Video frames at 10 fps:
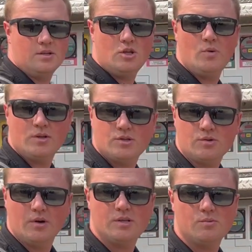2-inch
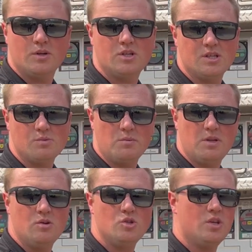Storts, which is what we
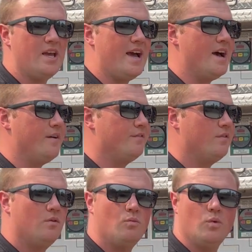usually have
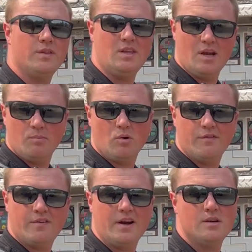with the airport
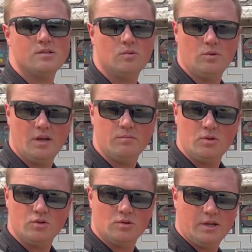fire. So we have a
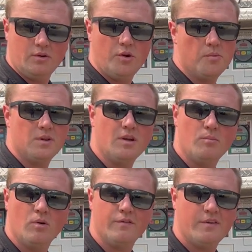mutual aid agreement with
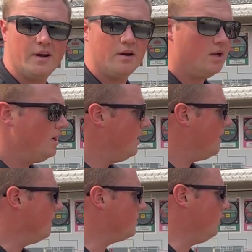airport fire,
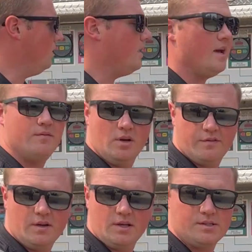and so we need to have their
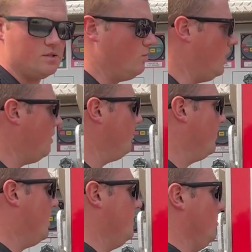fittings as well.
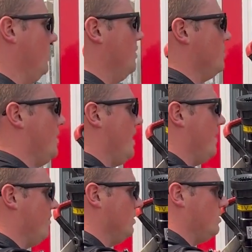And then we also
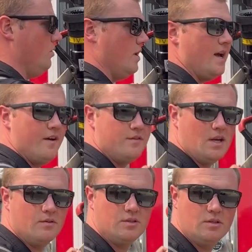have our 2.5
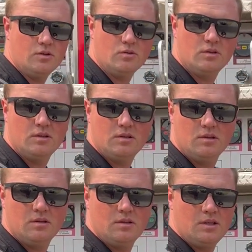down to
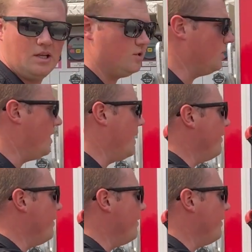1.5 inches.